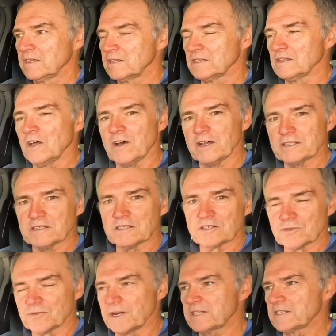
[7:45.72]
the light and
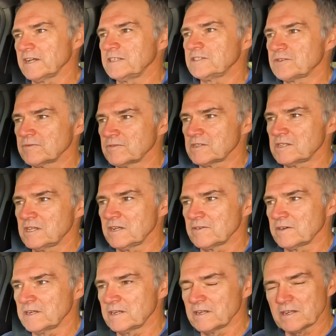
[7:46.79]
direct nature of the
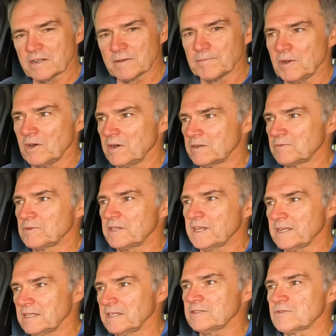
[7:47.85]
steering combined with
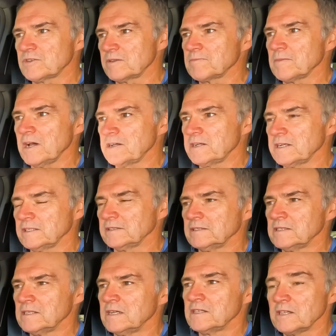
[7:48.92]
that electric motor,
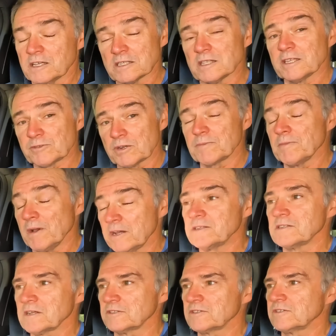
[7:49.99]
those electric
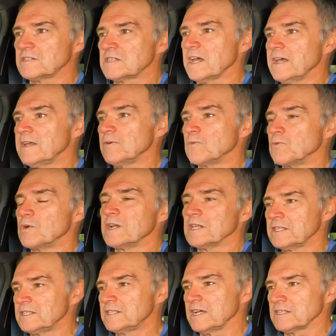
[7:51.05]
motors I should say,
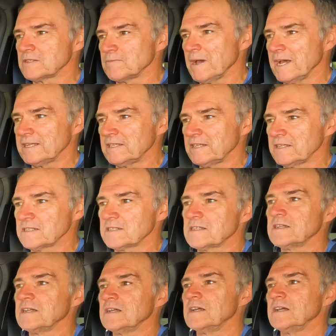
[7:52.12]
really does make this
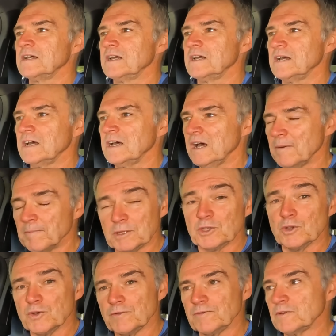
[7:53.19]
a
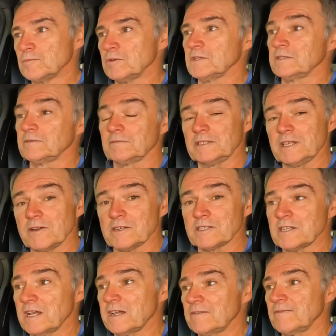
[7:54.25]
manoeuvrable and, dare I
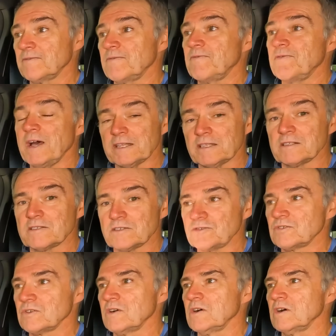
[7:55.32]
say it, fun to
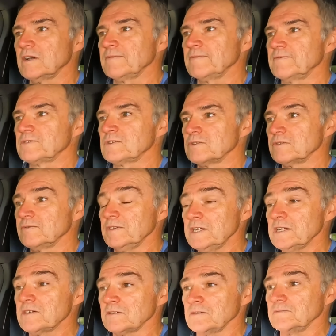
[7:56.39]
drive sort of
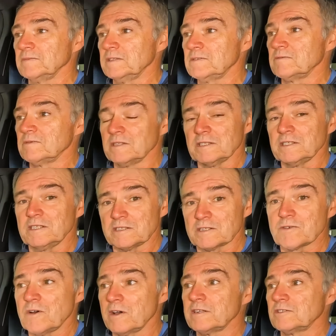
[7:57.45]
vehicle. It really is
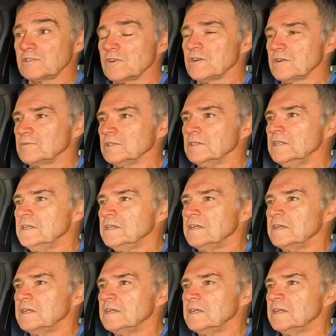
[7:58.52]
quite enjoyable.